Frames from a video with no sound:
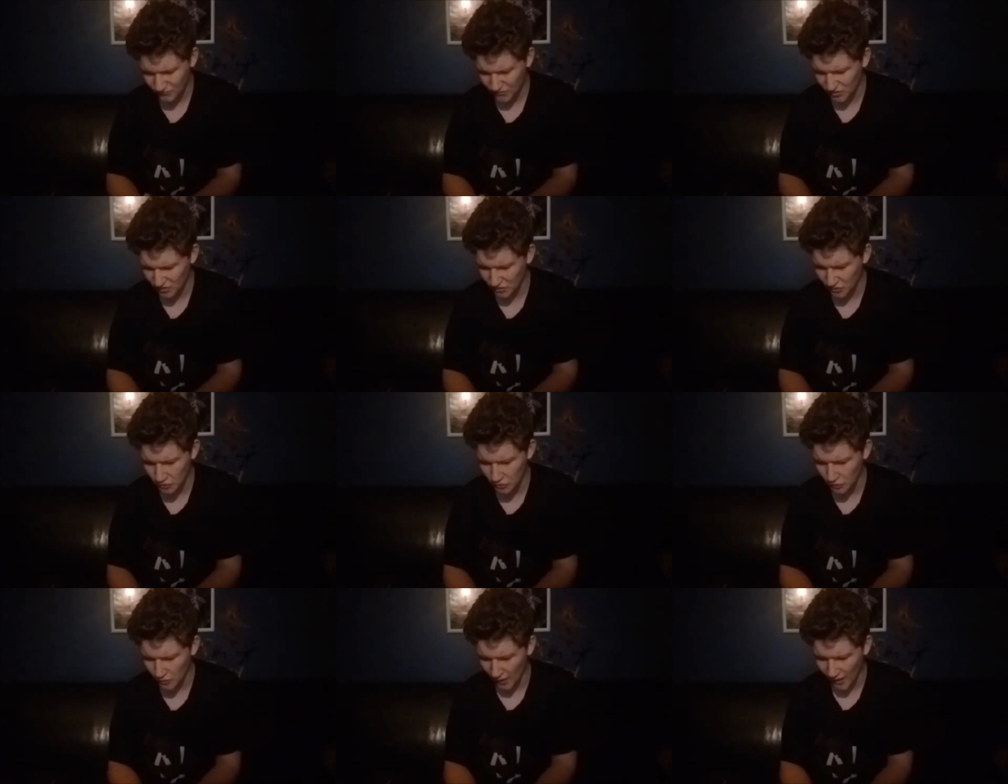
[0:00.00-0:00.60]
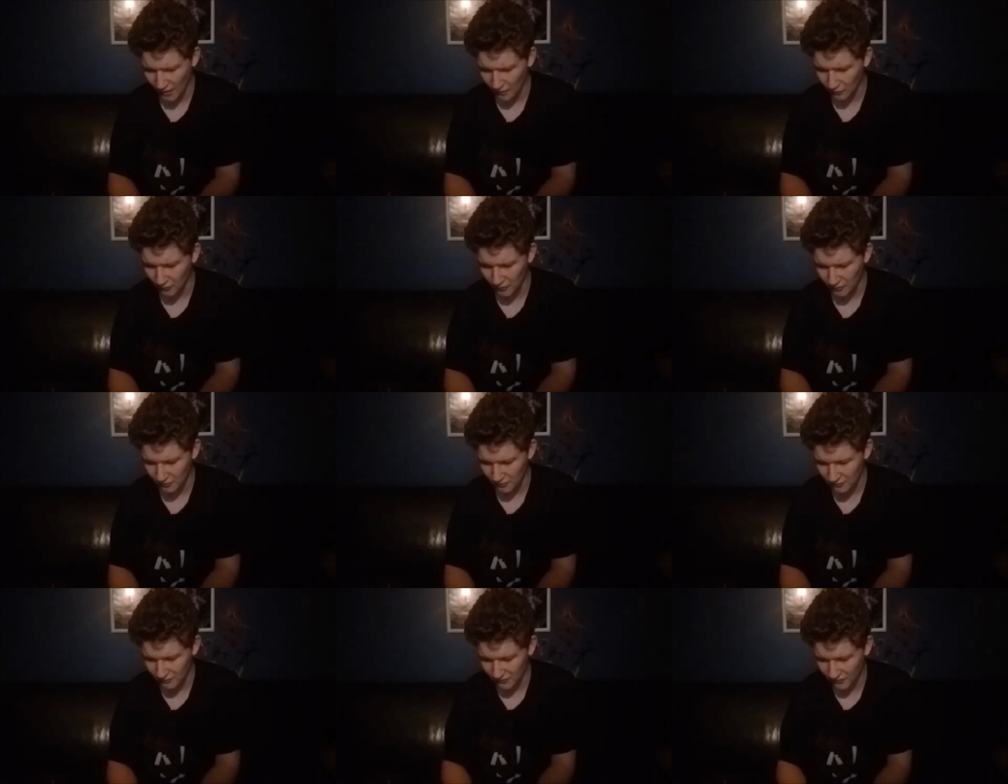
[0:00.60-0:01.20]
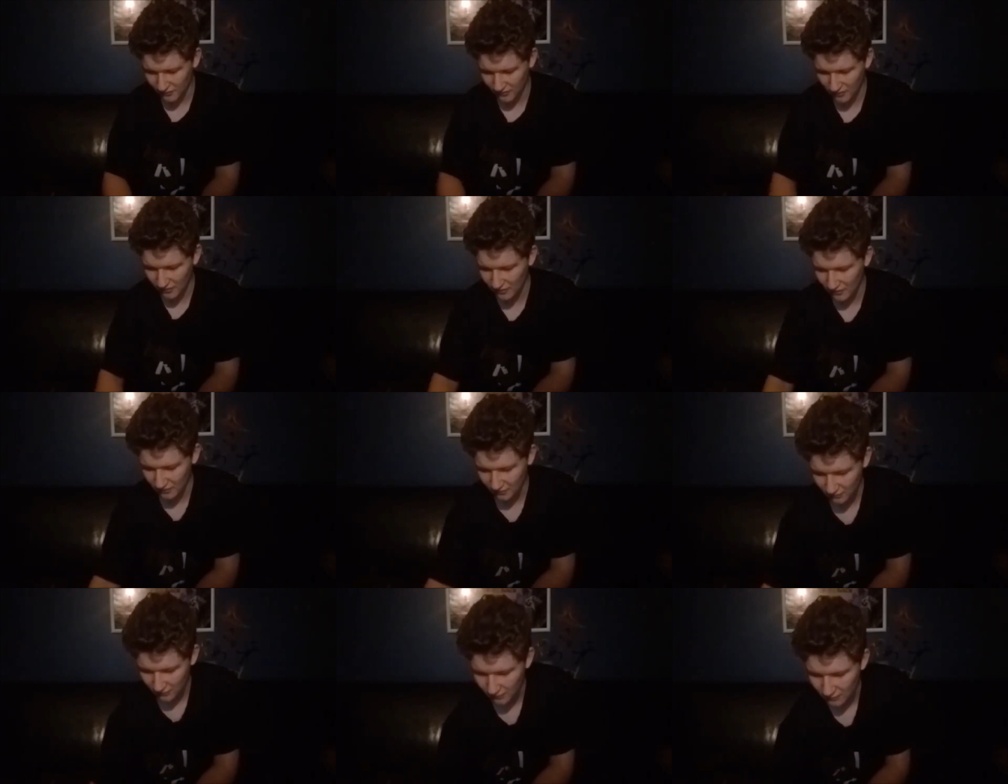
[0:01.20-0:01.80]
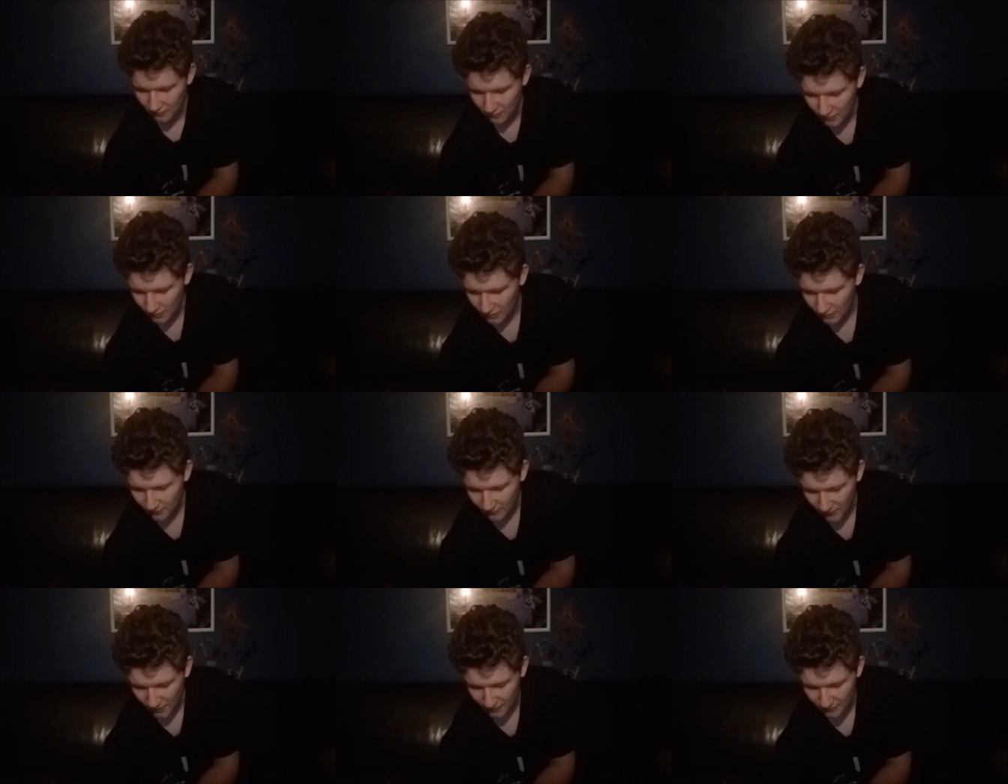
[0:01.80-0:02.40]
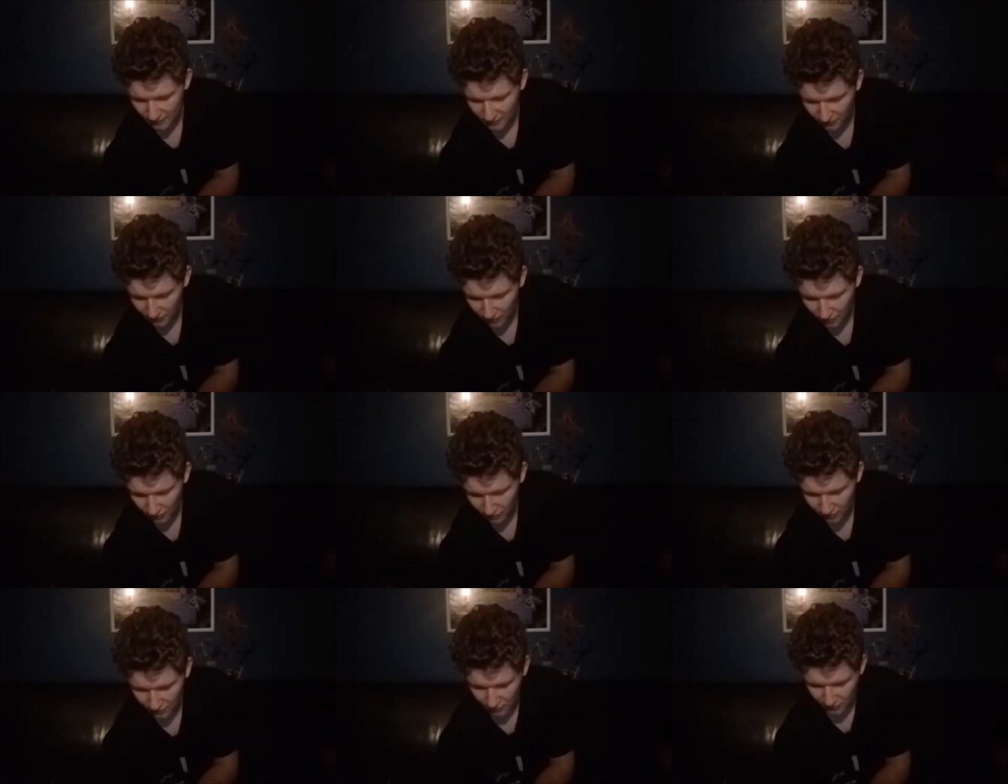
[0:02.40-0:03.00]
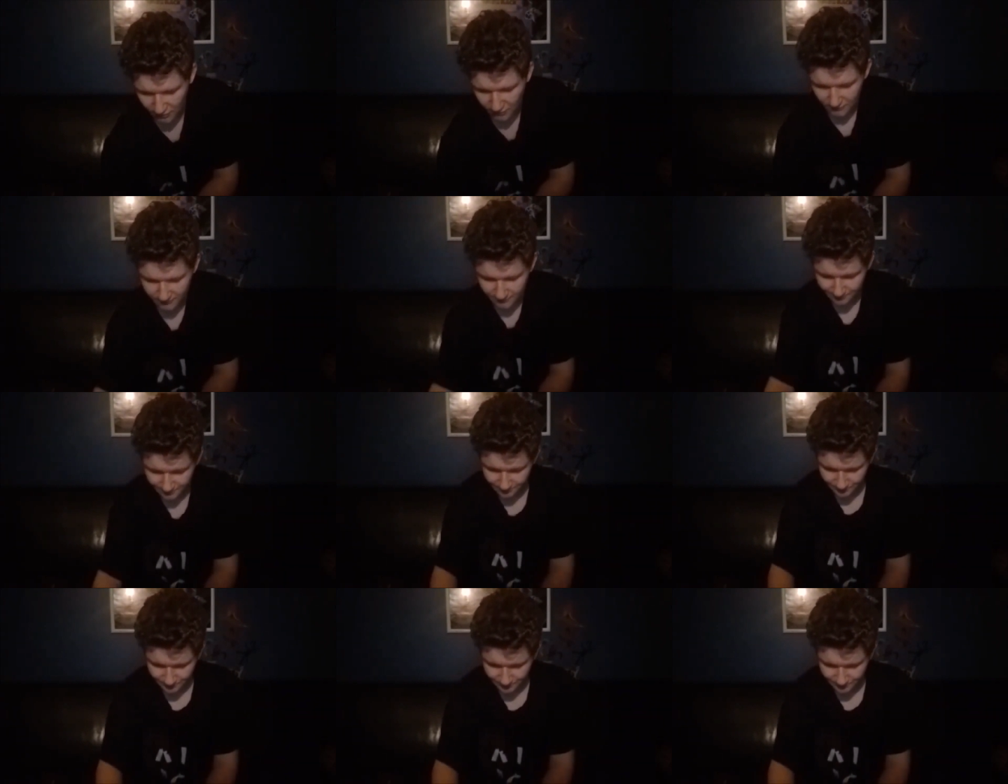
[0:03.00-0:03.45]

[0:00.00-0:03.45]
two hours, I think, maybe longer.